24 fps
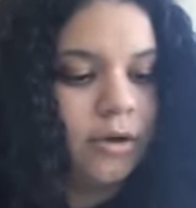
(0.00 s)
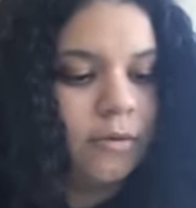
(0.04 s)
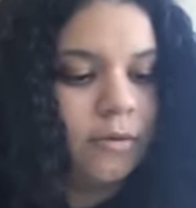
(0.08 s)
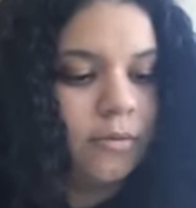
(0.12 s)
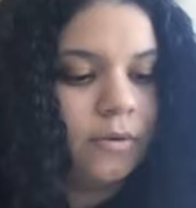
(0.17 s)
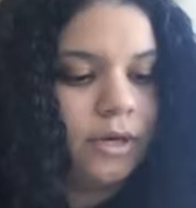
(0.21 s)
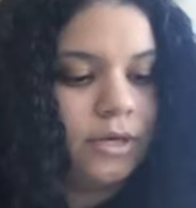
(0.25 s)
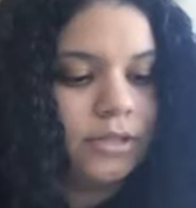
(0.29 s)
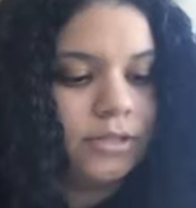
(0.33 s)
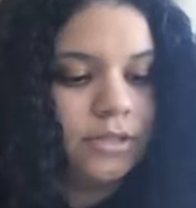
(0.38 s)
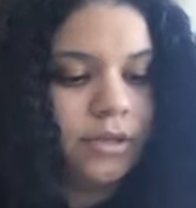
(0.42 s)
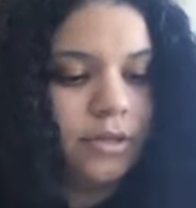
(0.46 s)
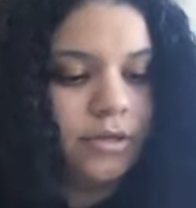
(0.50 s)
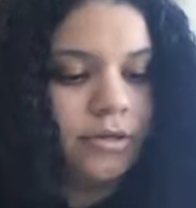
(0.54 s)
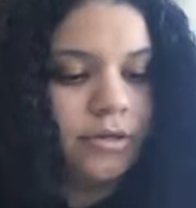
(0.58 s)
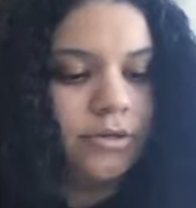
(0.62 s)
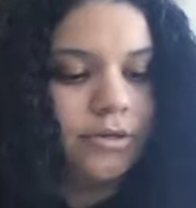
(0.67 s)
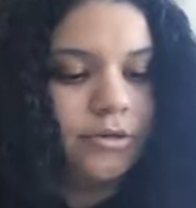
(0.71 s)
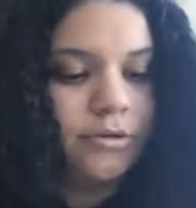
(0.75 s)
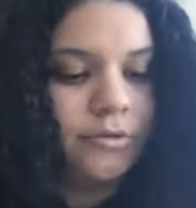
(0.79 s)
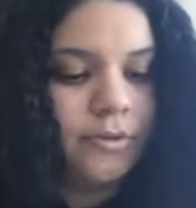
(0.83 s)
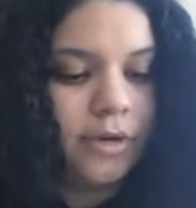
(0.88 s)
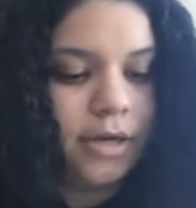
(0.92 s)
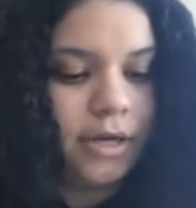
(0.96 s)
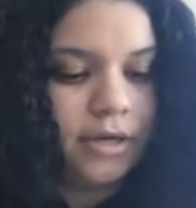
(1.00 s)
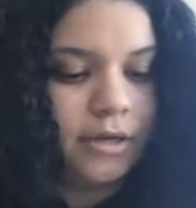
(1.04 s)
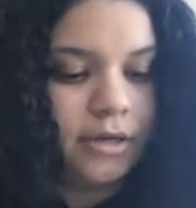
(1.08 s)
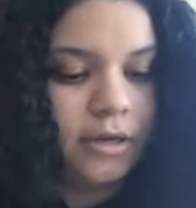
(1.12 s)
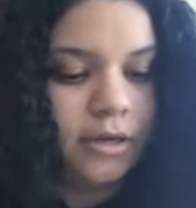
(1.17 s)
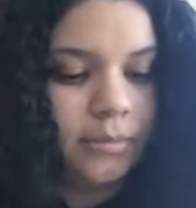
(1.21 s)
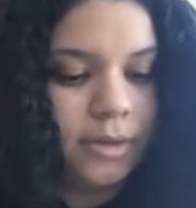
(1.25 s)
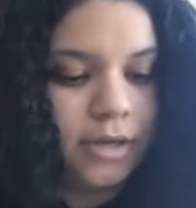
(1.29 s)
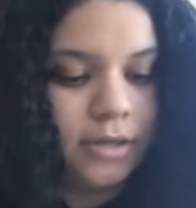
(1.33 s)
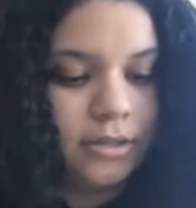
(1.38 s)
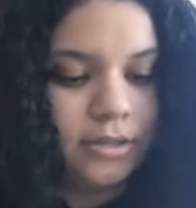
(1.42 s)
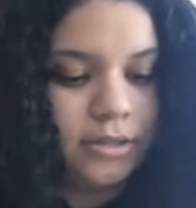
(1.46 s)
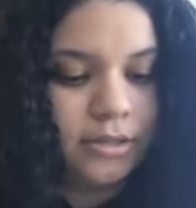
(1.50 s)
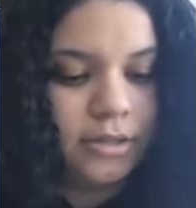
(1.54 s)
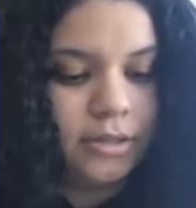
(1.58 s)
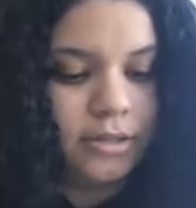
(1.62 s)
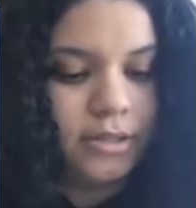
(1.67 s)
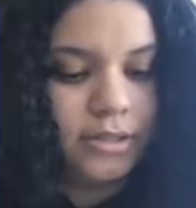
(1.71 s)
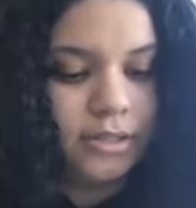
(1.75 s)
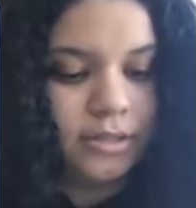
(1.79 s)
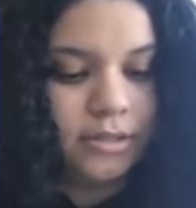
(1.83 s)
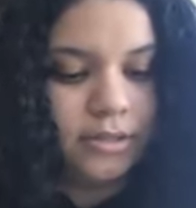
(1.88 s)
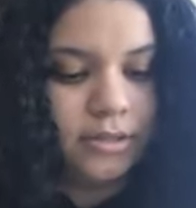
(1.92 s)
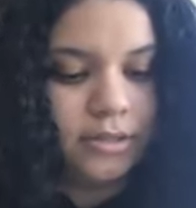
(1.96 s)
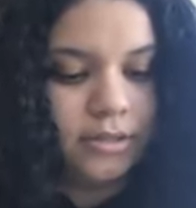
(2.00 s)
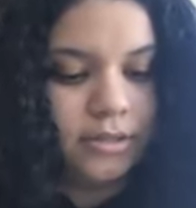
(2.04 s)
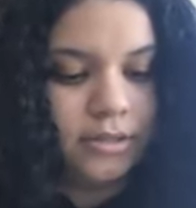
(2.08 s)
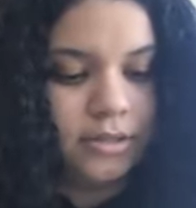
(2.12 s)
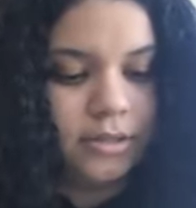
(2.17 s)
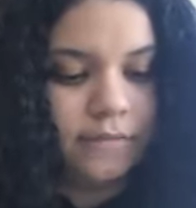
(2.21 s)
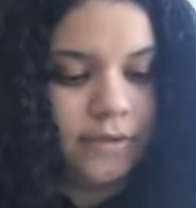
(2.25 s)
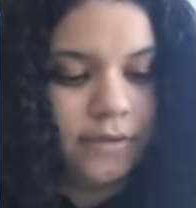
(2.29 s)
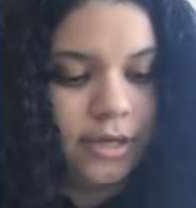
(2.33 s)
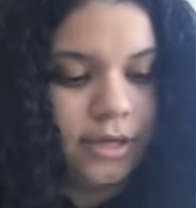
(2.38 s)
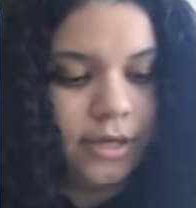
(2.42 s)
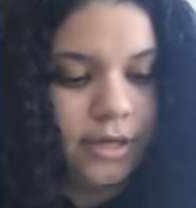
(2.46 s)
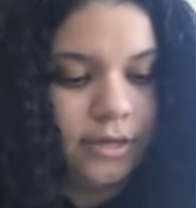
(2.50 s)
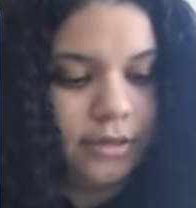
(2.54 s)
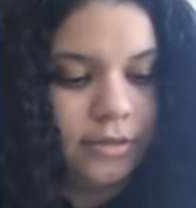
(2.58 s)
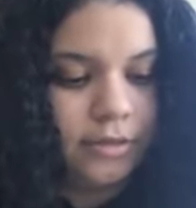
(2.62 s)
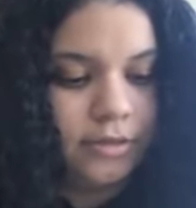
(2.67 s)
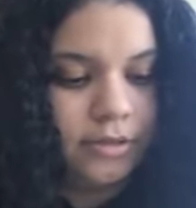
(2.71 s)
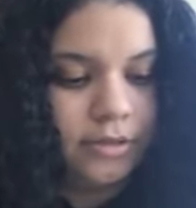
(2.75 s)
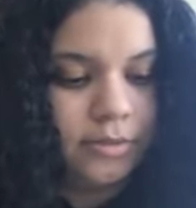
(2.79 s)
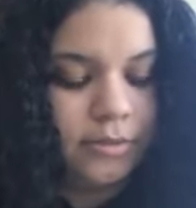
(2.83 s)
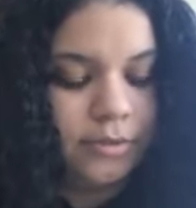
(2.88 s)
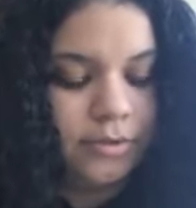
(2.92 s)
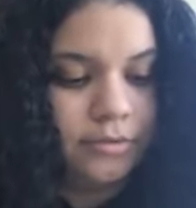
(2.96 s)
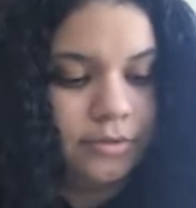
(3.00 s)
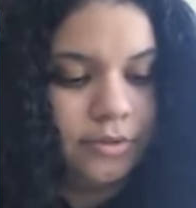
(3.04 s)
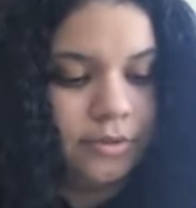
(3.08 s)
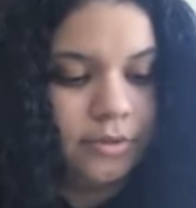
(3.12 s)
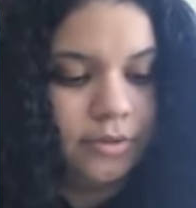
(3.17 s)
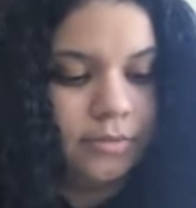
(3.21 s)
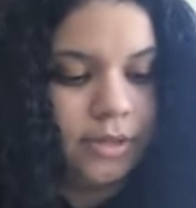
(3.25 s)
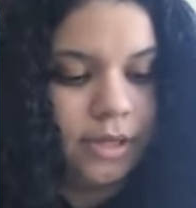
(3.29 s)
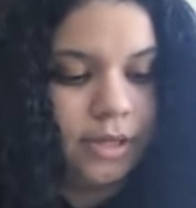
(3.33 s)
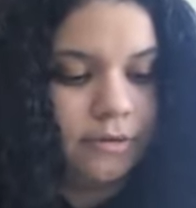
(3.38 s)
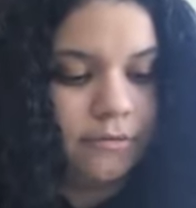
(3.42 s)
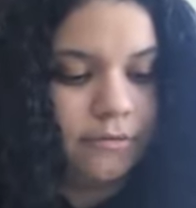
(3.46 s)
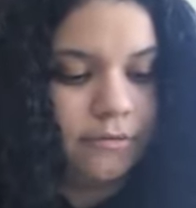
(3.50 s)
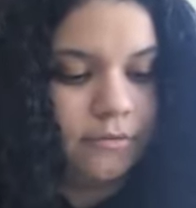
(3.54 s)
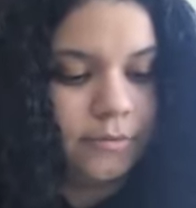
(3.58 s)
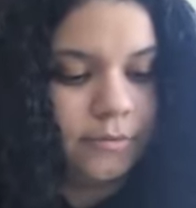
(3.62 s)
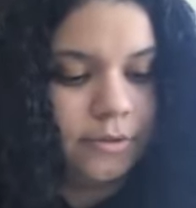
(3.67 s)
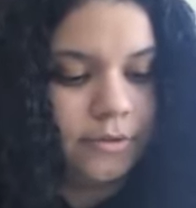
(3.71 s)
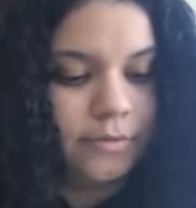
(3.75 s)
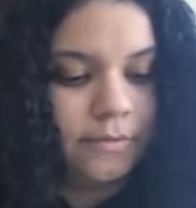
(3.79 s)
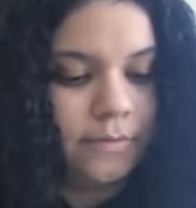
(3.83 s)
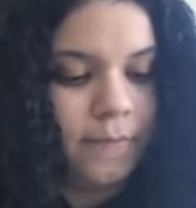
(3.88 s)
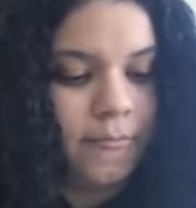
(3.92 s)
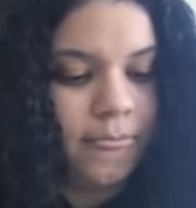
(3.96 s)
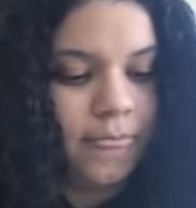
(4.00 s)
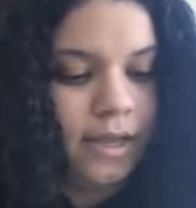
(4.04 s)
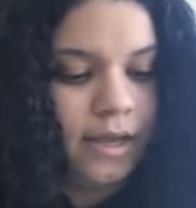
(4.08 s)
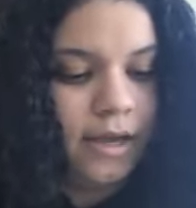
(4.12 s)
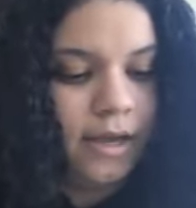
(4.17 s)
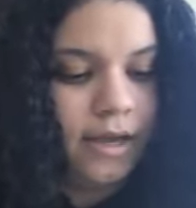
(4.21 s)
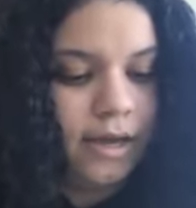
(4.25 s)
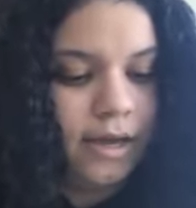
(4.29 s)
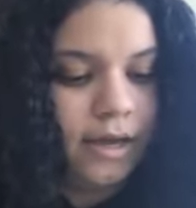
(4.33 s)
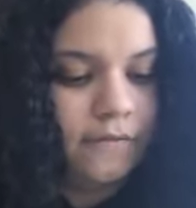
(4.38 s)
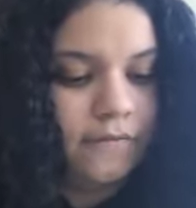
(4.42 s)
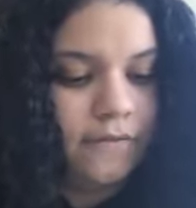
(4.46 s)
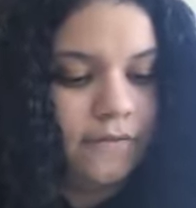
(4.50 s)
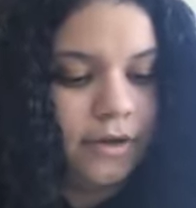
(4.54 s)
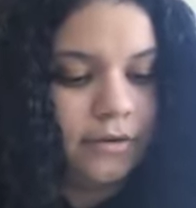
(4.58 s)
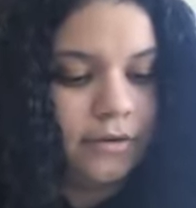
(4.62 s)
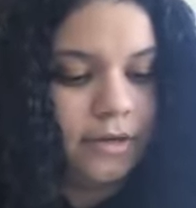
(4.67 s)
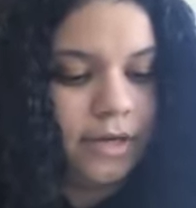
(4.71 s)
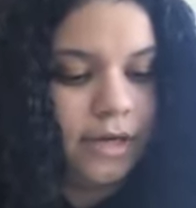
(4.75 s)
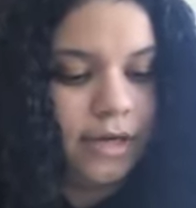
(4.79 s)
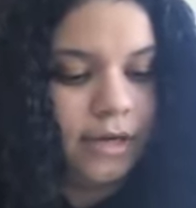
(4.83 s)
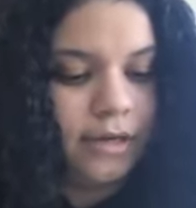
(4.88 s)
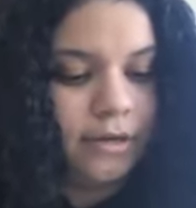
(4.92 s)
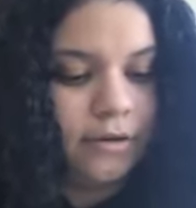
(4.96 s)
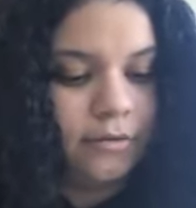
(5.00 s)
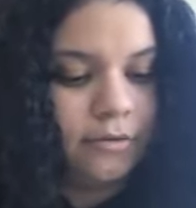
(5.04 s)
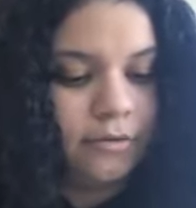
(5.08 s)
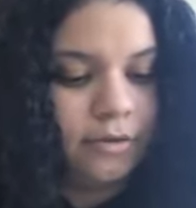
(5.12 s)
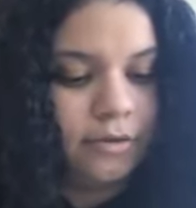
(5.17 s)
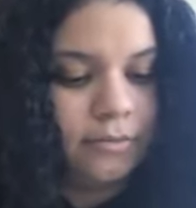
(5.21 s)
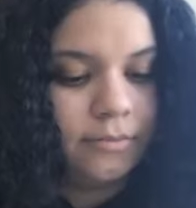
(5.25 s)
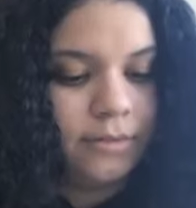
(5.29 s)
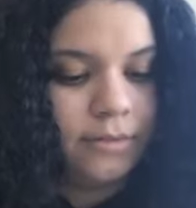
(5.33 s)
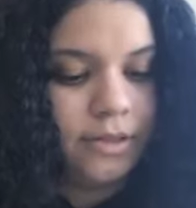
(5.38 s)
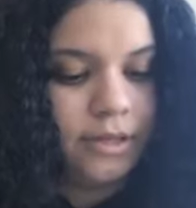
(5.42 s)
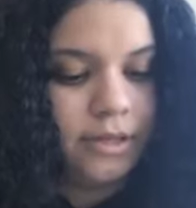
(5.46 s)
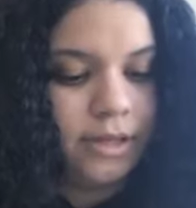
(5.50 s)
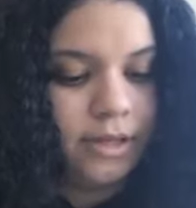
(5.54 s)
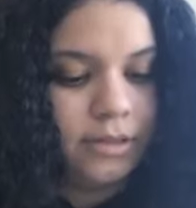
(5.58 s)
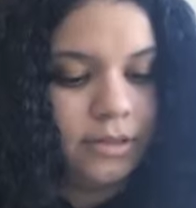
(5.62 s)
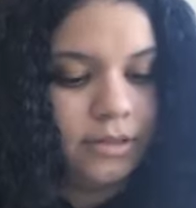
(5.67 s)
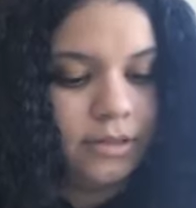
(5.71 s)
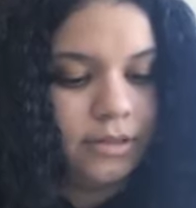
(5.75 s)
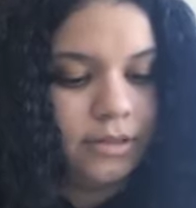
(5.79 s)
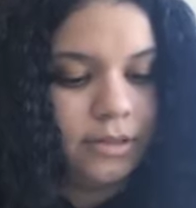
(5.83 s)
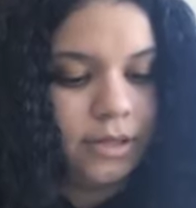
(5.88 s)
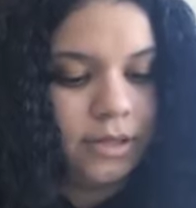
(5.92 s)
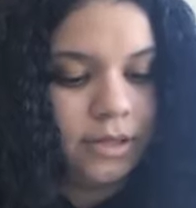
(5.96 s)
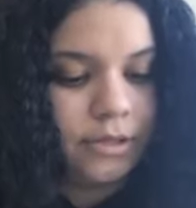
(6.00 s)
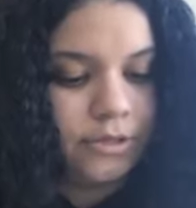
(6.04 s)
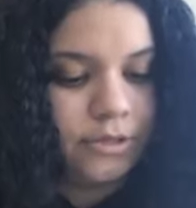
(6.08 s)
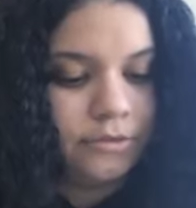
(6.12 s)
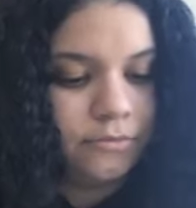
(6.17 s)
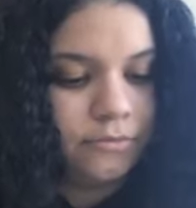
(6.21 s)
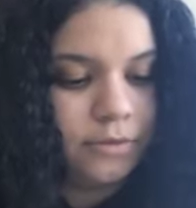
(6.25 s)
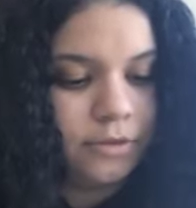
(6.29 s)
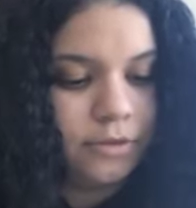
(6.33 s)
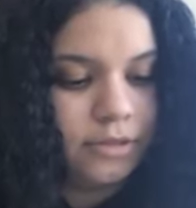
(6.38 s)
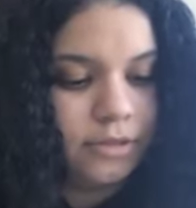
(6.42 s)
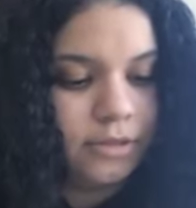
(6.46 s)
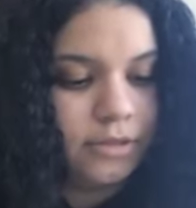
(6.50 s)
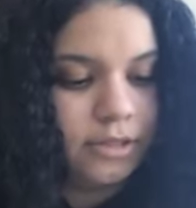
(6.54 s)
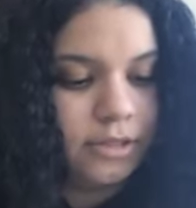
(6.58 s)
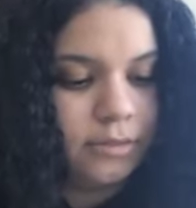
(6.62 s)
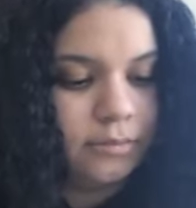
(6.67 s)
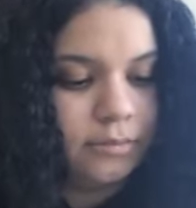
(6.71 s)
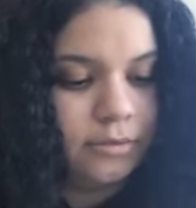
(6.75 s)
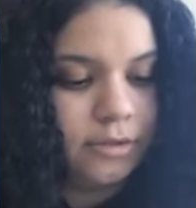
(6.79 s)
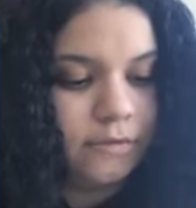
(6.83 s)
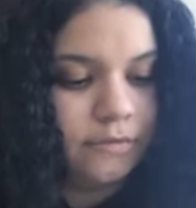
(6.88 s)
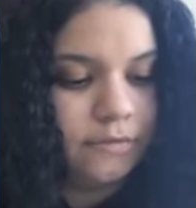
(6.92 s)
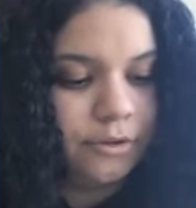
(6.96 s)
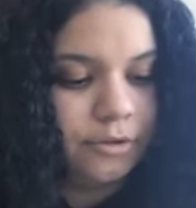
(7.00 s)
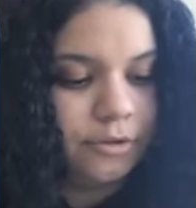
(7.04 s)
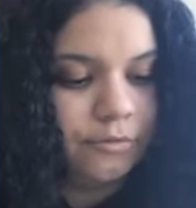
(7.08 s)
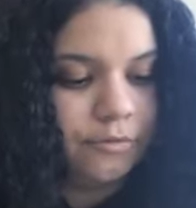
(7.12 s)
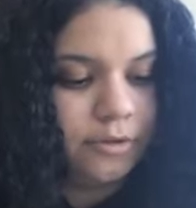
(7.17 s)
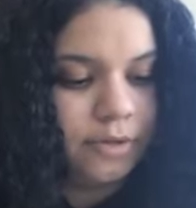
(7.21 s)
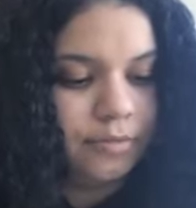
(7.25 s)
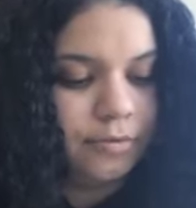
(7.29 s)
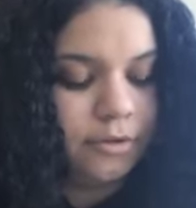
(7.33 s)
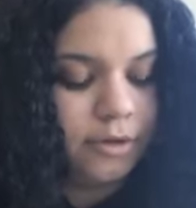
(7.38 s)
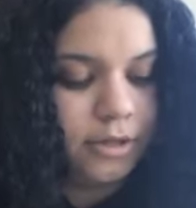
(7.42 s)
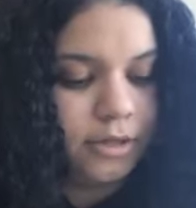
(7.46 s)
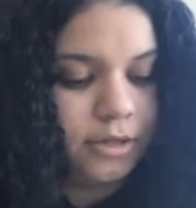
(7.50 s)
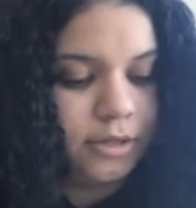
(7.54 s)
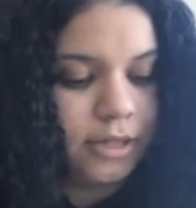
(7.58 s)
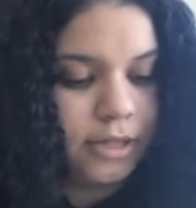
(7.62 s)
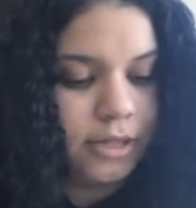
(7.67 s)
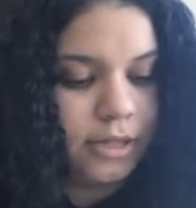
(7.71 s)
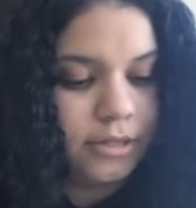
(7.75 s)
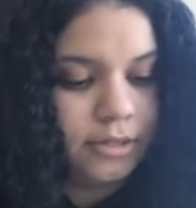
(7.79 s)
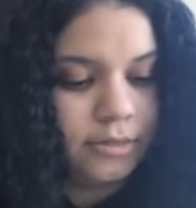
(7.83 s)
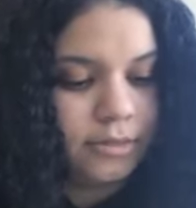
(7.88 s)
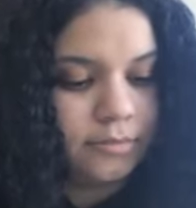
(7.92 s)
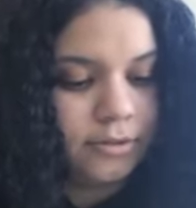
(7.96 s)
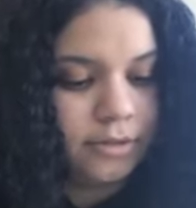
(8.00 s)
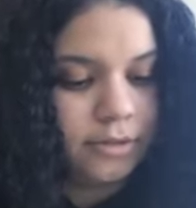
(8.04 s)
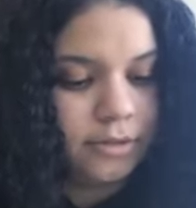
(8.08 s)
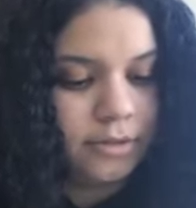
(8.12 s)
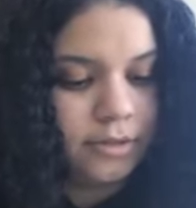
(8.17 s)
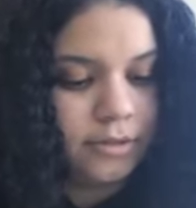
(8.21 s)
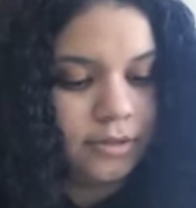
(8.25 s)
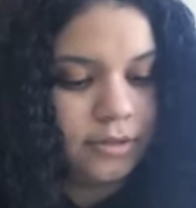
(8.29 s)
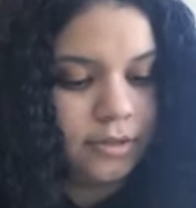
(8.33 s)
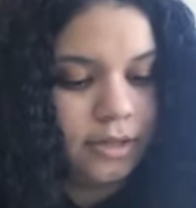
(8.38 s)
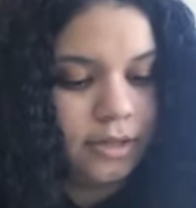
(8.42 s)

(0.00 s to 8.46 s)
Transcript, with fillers: When I started to write about the intensity of the angers between Black women, I found I had only began to touch one tip of a three pronged iceberg,